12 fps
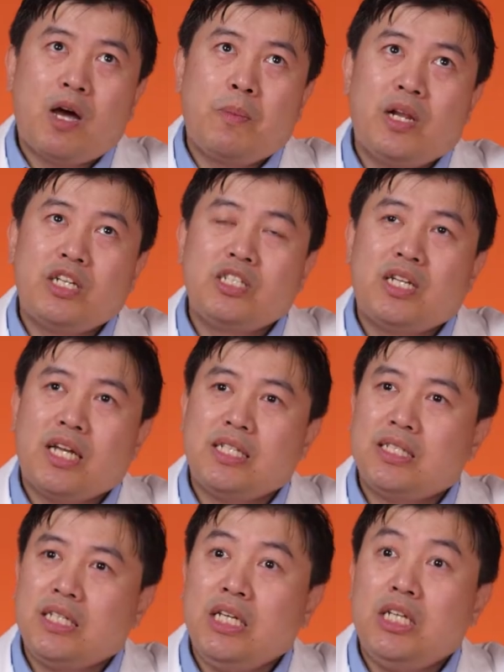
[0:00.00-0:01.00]
population that I
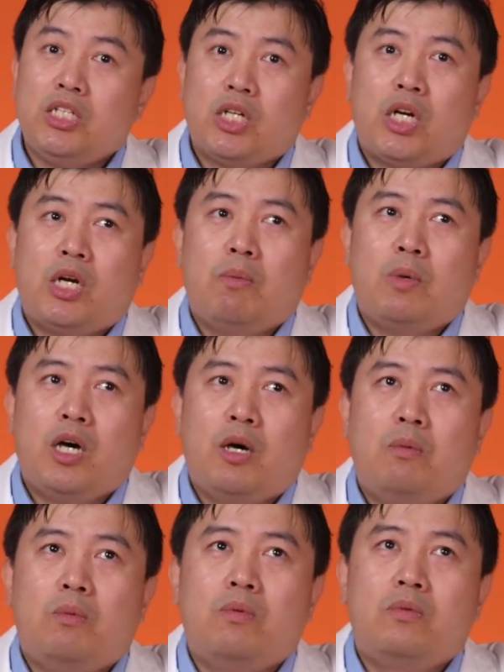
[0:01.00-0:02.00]
see are uh,